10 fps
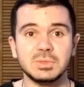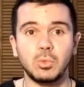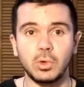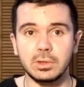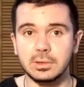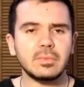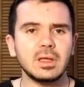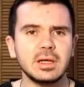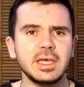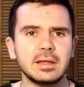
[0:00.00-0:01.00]
spoiler.
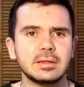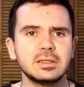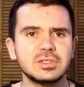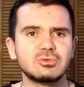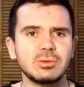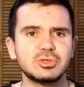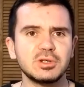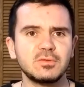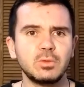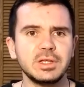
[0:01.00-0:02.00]
Again, the
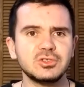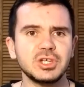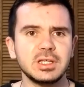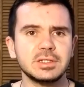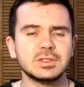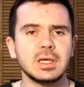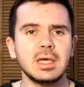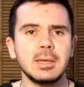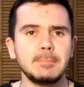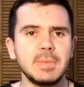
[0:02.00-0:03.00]
description of Queen Jadis
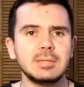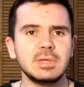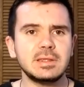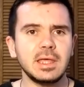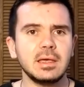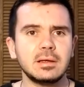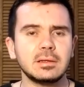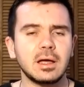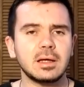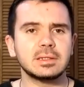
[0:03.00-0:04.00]
made me think a
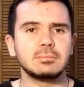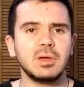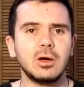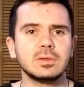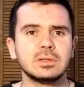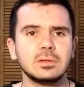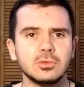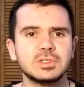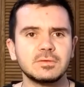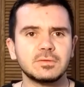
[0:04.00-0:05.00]
lot about
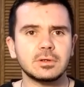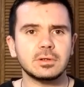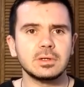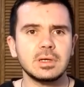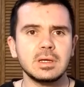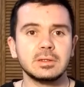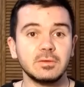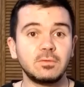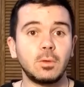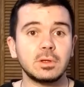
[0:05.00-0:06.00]
Lucifer, the
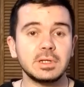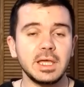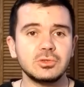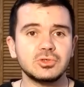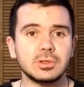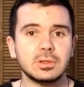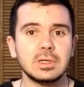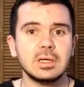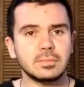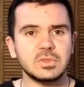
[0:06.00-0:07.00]
fallen angel.
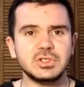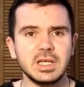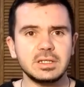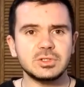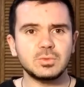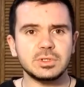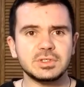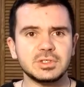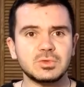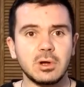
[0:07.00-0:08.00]
Jadis
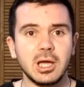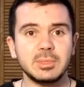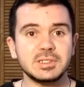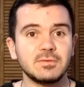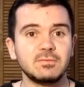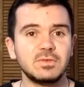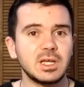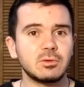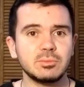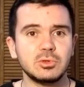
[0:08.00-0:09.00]
was described as a
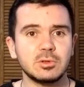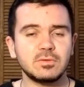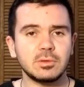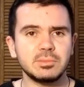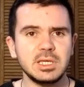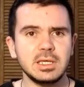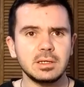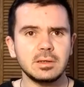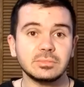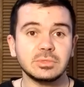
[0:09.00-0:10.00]
very beautiful
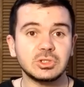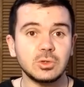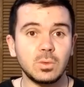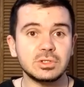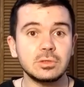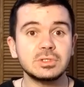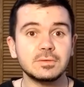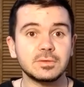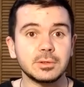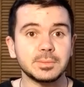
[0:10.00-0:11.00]
being. So was
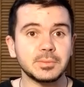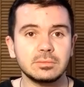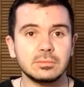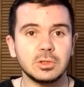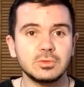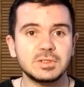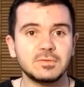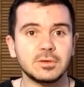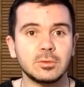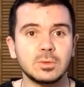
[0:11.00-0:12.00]
Lucifer.
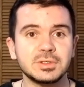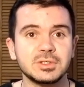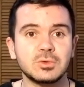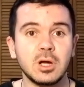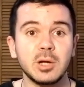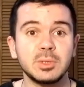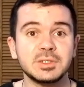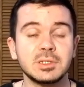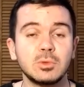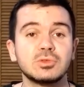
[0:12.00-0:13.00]
Lucifer was described
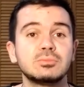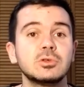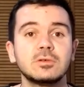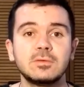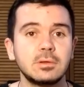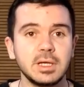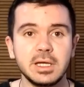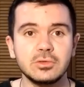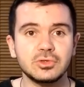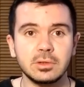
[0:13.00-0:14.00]
as the most beautiful
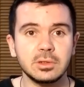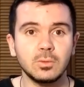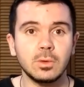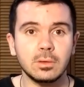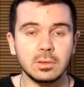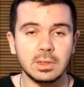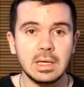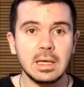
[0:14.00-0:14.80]
angel in the world,